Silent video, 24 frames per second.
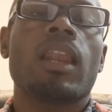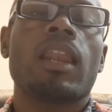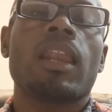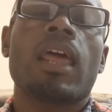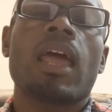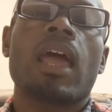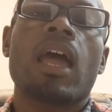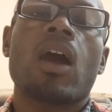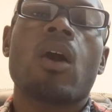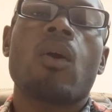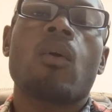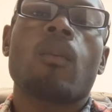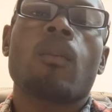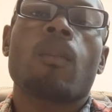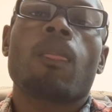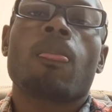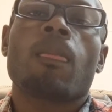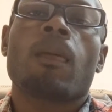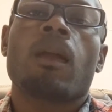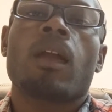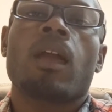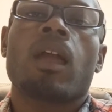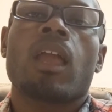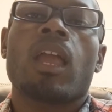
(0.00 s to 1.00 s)
Now,
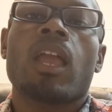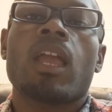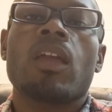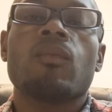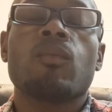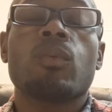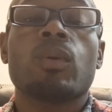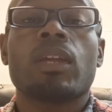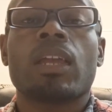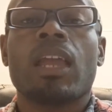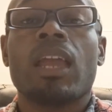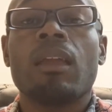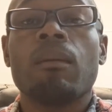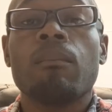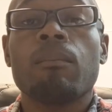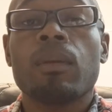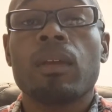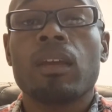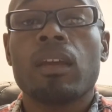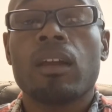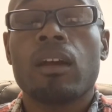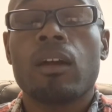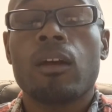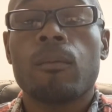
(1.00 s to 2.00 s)
if we can't
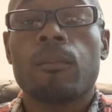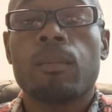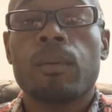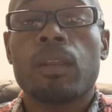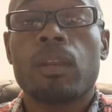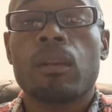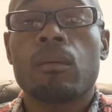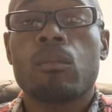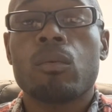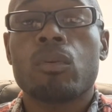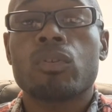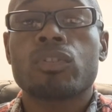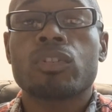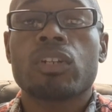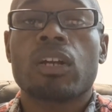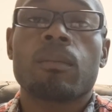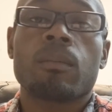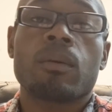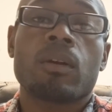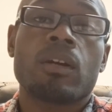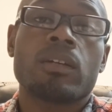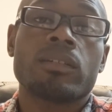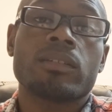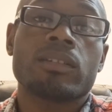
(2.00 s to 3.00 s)
pick up any more
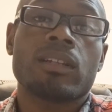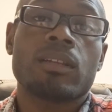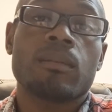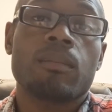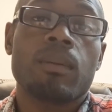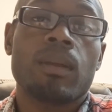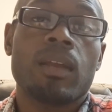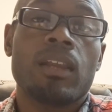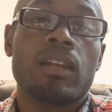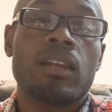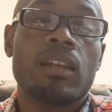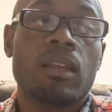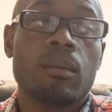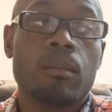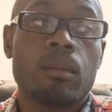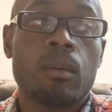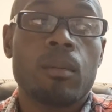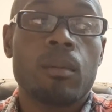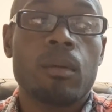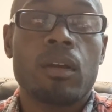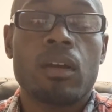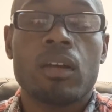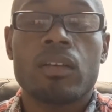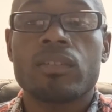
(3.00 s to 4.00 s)
jobs because of the
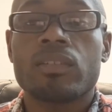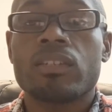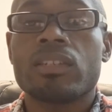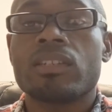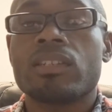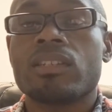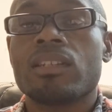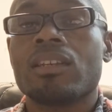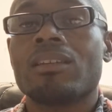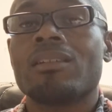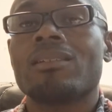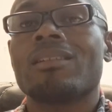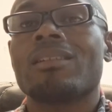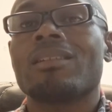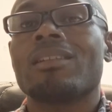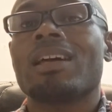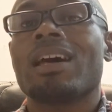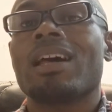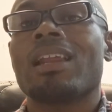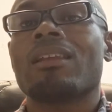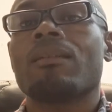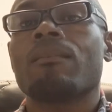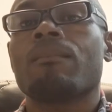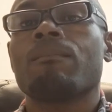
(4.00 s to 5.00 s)
pandemic, because there's still a
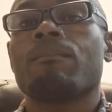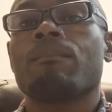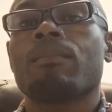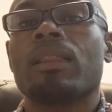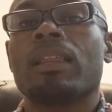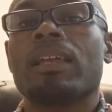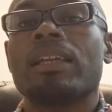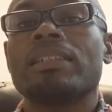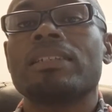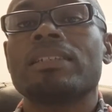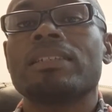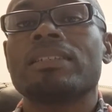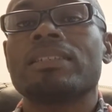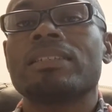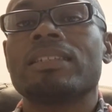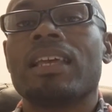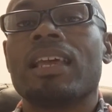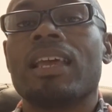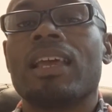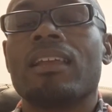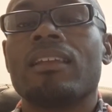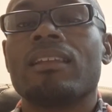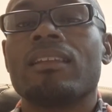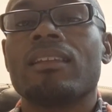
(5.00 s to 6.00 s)
lot of places
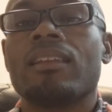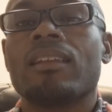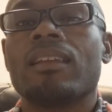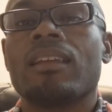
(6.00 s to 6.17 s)
that